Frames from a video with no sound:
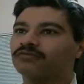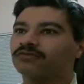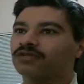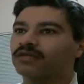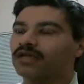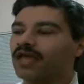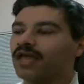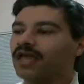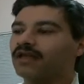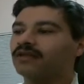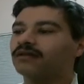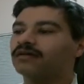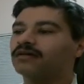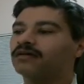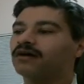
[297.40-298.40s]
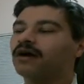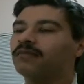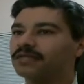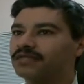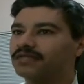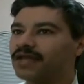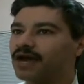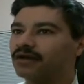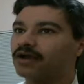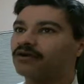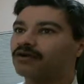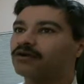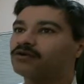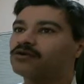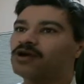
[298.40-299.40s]
and up and down
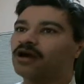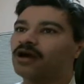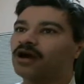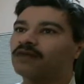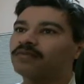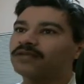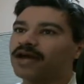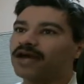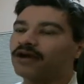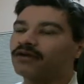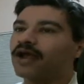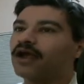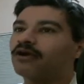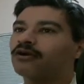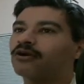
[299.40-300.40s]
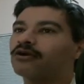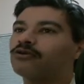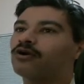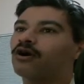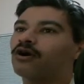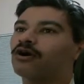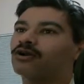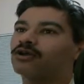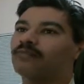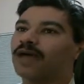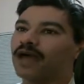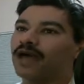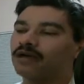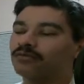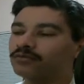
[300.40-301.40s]
arrow. Up and down arrow are
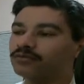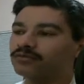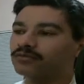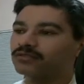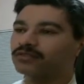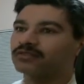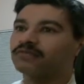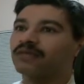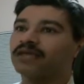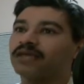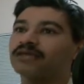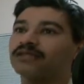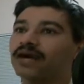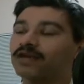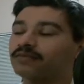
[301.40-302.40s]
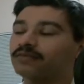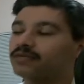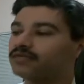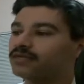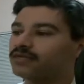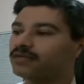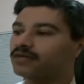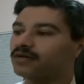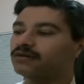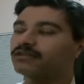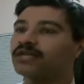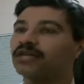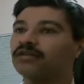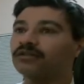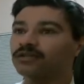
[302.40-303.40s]
compatible to make a diamond,
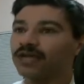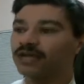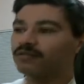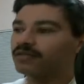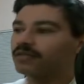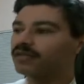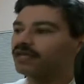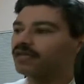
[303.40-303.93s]
a yellow diamond,